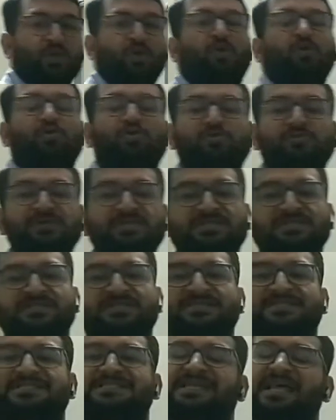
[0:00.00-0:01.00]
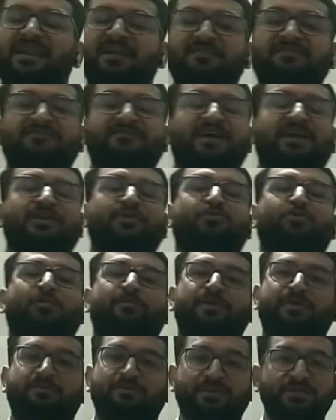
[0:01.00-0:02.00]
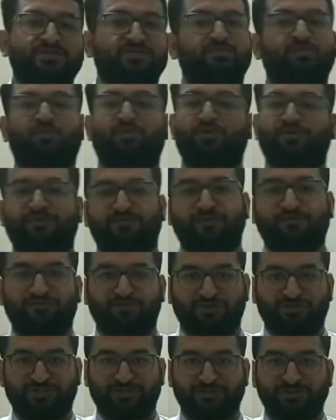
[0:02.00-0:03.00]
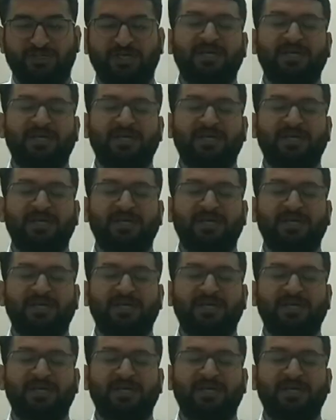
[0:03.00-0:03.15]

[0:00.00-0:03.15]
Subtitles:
Auto means self and trophic means mode of nutrition.